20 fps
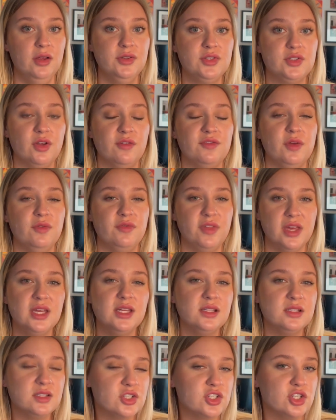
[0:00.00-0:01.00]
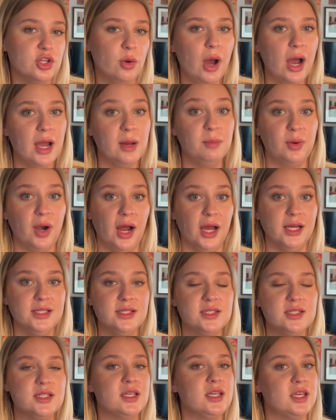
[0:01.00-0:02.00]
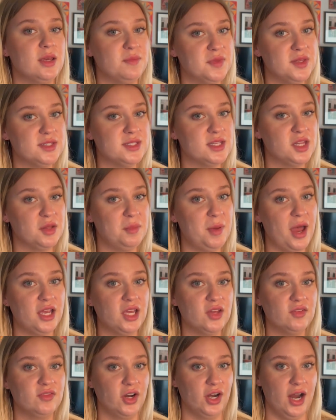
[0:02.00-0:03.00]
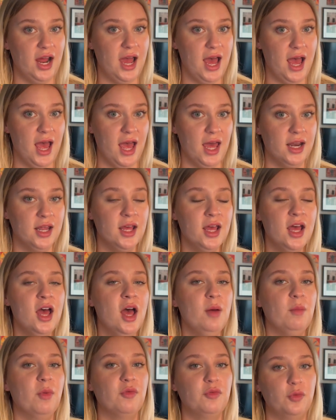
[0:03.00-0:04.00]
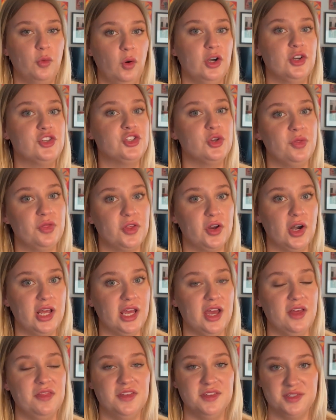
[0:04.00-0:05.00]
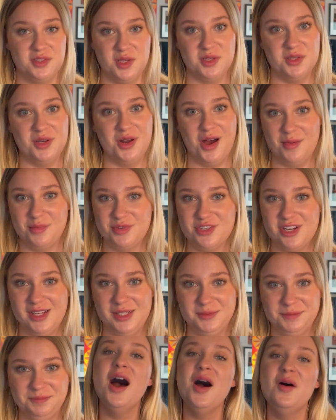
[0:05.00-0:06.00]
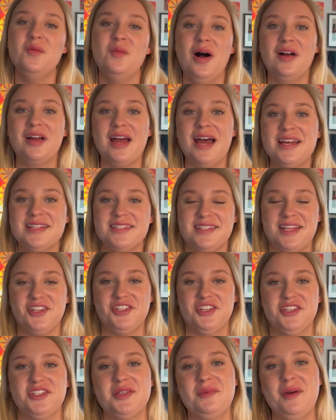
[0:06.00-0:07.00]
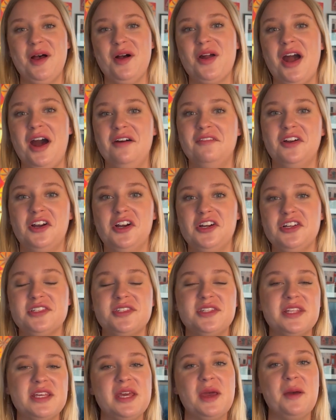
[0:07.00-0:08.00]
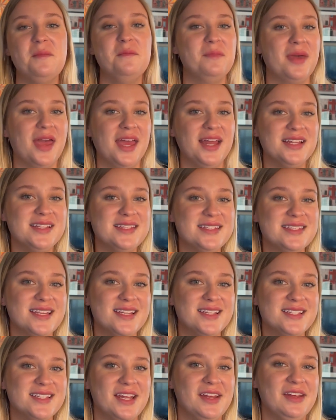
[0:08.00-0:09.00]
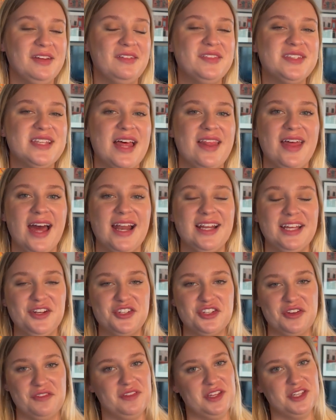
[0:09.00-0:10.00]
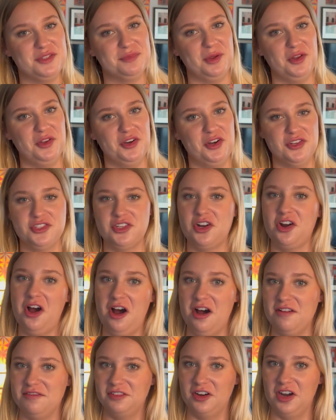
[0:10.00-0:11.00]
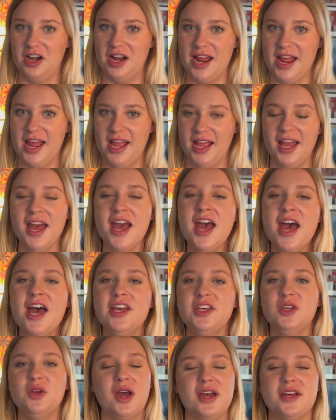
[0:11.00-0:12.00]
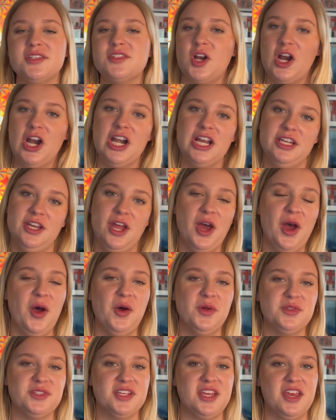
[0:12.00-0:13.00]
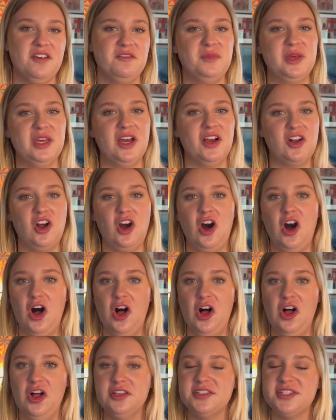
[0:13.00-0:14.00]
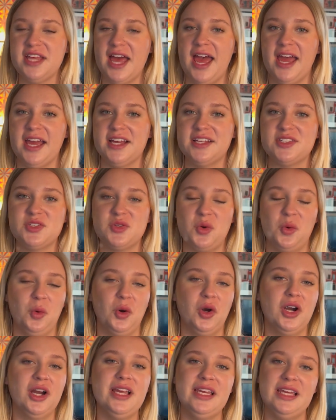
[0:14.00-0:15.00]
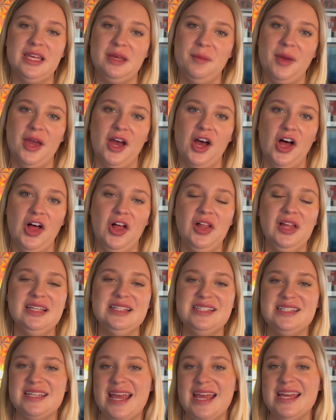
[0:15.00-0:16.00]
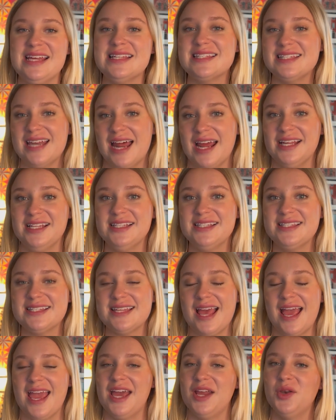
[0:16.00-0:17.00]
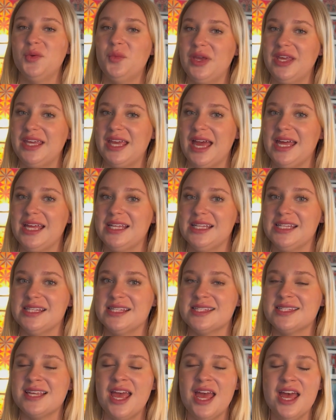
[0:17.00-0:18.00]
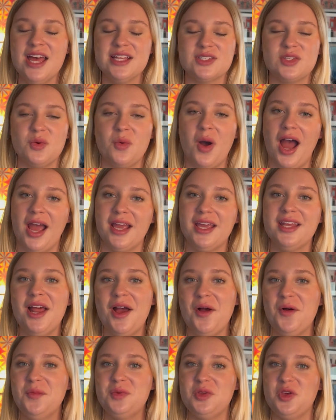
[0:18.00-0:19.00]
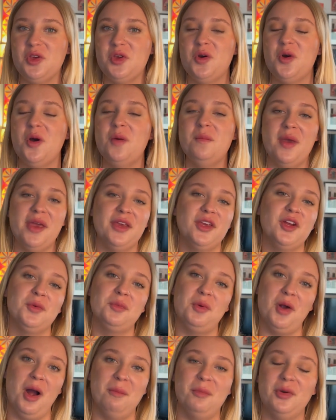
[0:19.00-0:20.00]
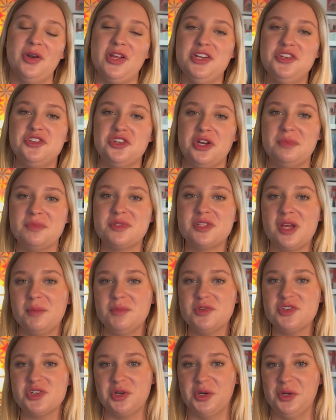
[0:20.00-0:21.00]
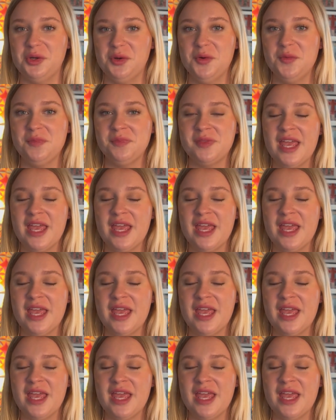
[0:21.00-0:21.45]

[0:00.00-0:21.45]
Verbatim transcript: So if you think it's too high priced, keep this in the back of your head. Before June 30th, this is an option. Well guys, that just about covers the main incentives that each of these builders are offering. You guys already know to give me a call, text, or email days, nights, and weekends so I can help you make your property dreams come true.